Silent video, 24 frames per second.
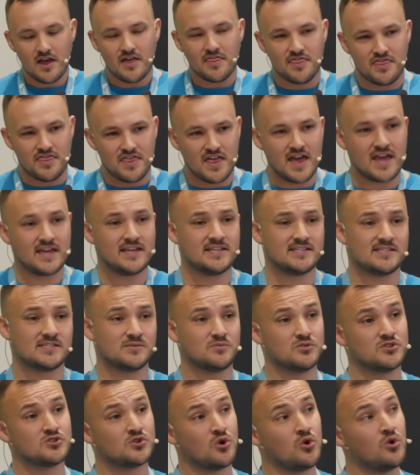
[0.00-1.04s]
This
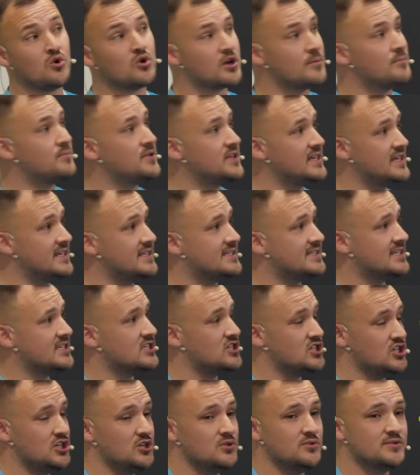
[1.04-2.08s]
was all
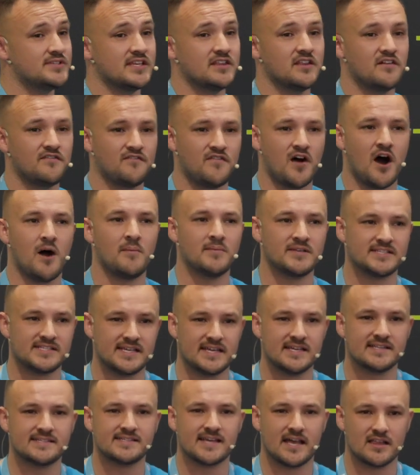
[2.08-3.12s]
completed using the
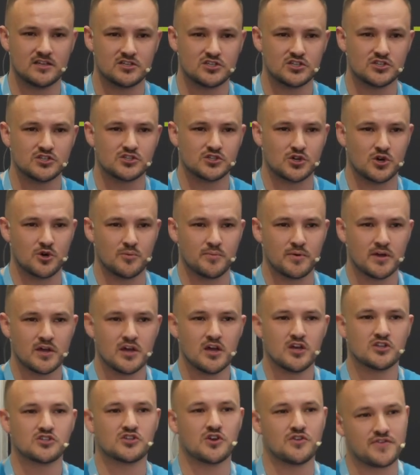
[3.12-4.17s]
Pharmacy Intelligence Hub.
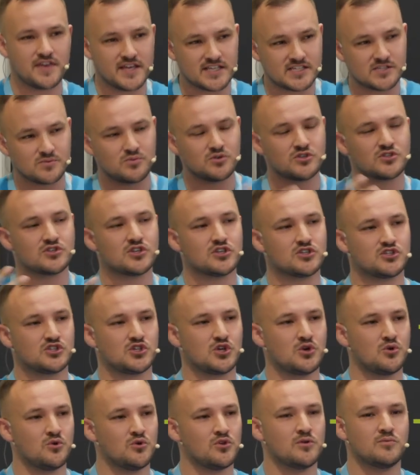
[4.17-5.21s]
So this was the
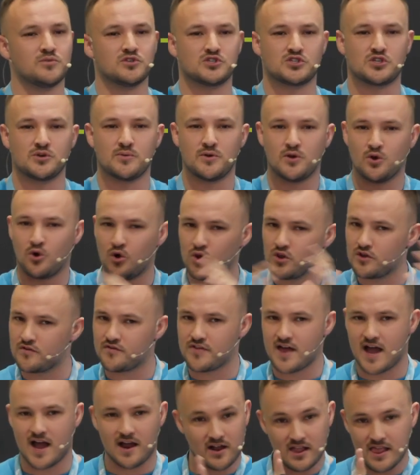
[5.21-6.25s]
tool that was doing all of
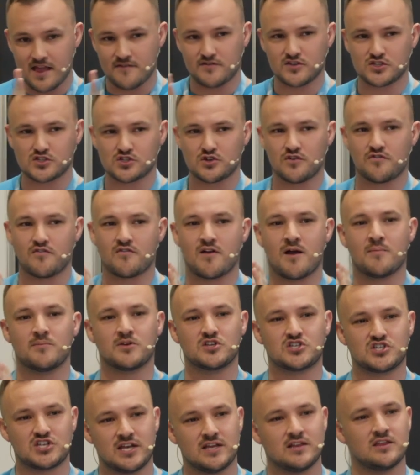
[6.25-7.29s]
that clever stuff around
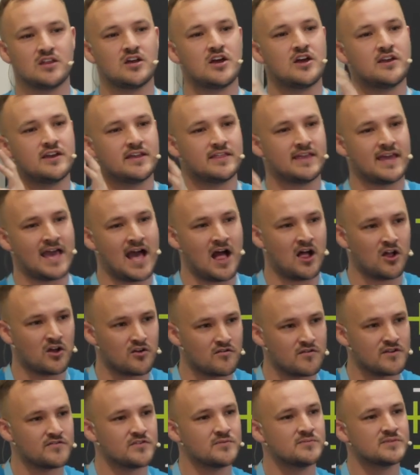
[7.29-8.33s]
machine learning, the
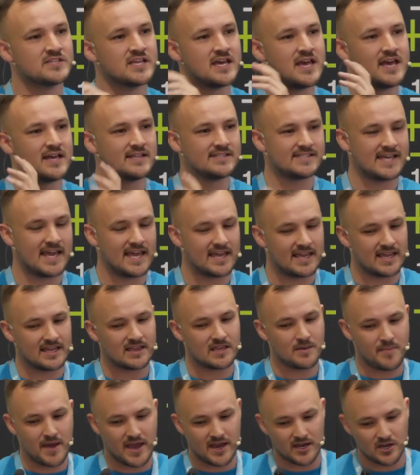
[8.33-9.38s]
algorithms, taking
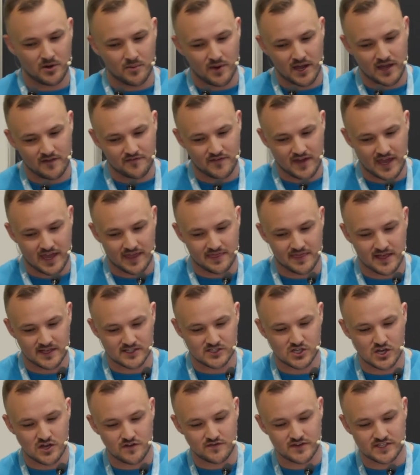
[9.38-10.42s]
the pain away of hitting that
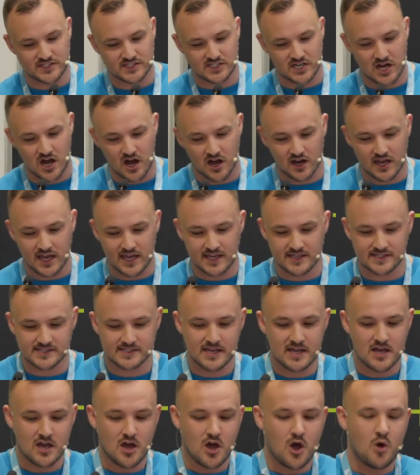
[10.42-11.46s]
service targets,
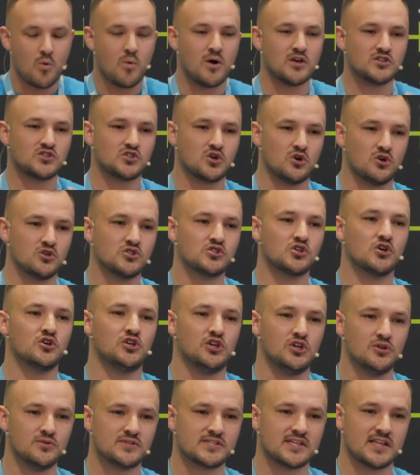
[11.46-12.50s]
whilst also
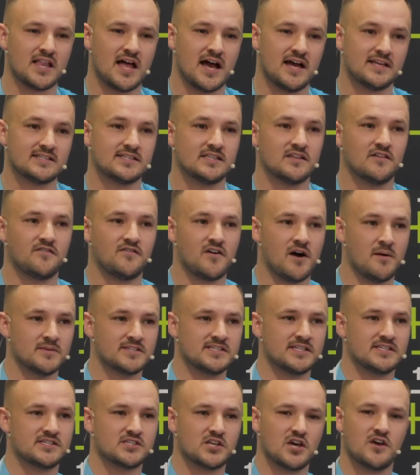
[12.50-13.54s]
utilizing the
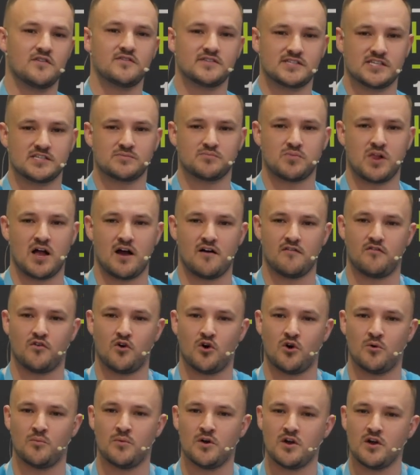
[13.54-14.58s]
pharmacy services
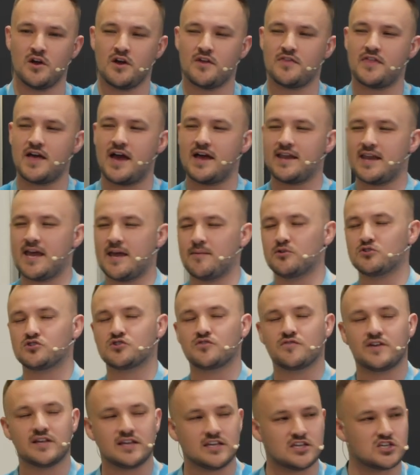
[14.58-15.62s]
platform that enabled
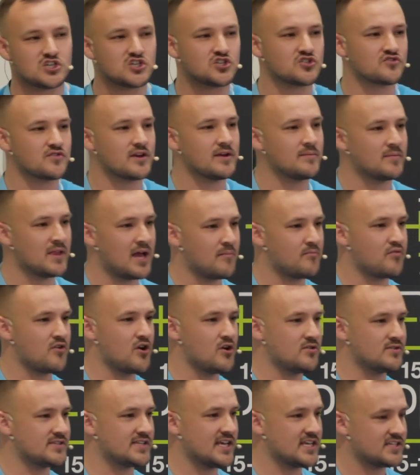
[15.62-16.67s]
a really streamlined
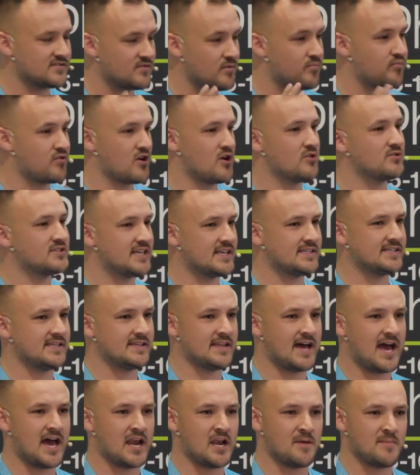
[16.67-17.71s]
process for processing
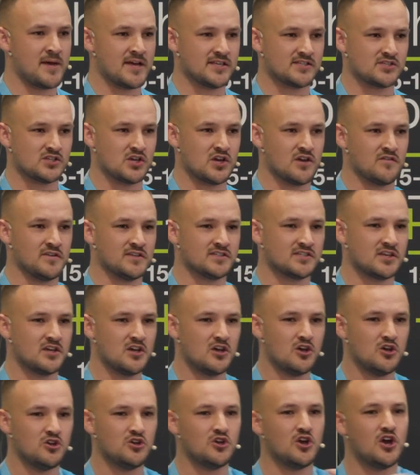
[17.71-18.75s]
that NMS service.
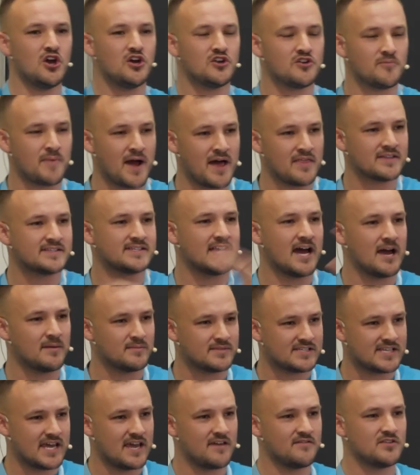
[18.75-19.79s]
You heard about the time
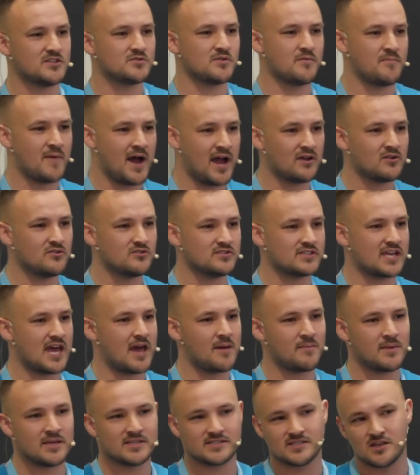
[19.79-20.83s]
savings with Michael's
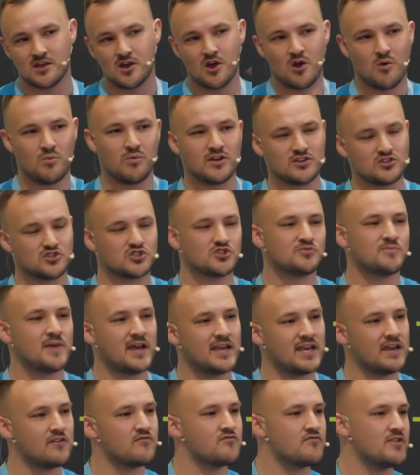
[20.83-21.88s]
Chemist. Well, it just
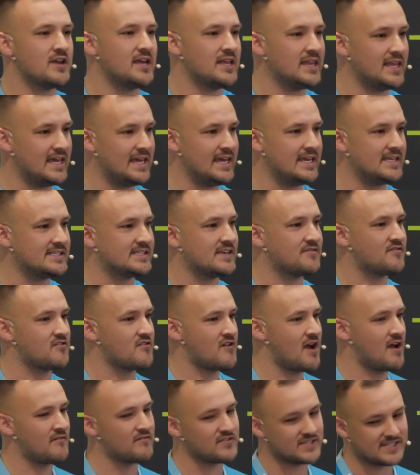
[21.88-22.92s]
made it really easy
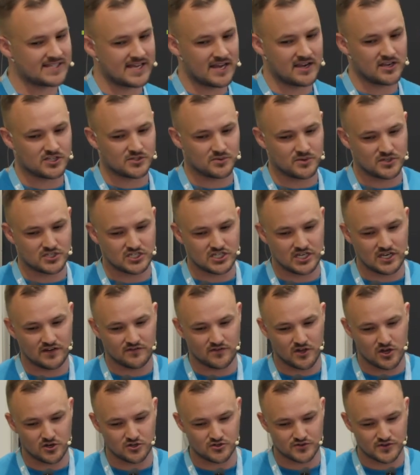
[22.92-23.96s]
for Avicenna to achieve
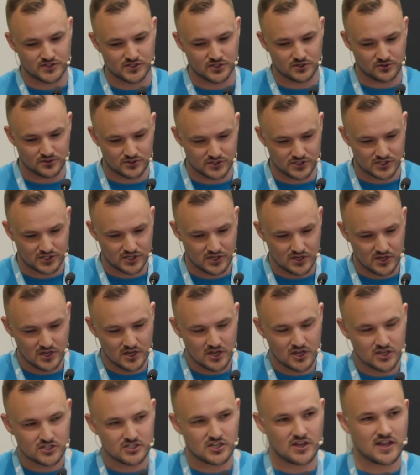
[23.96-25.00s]
those results.
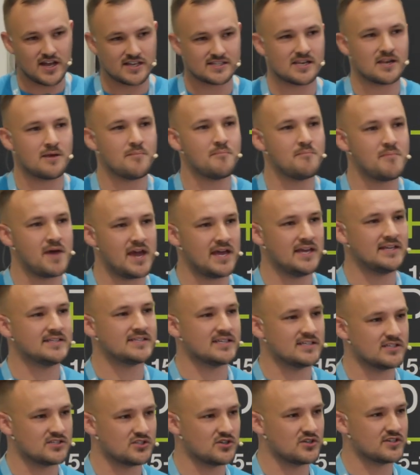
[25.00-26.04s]
So that's an
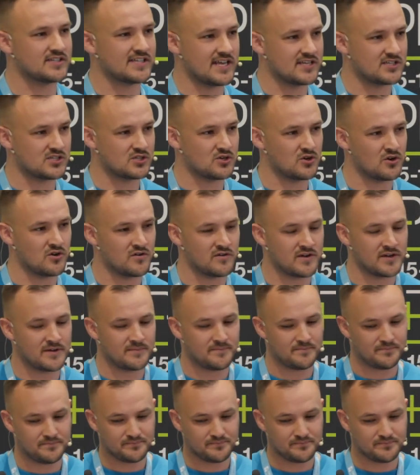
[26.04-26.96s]
amazing success story.